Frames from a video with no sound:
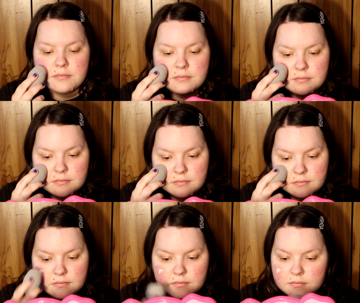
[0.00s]

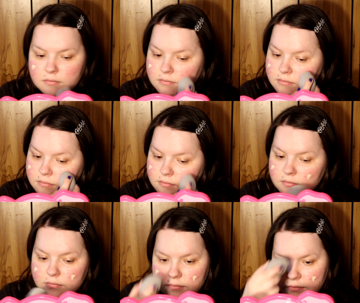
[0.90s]

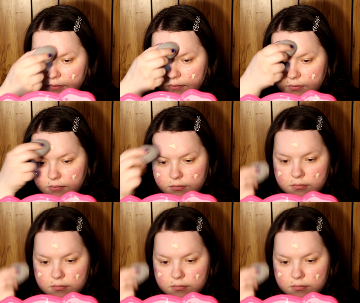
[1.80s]
(no one is talking)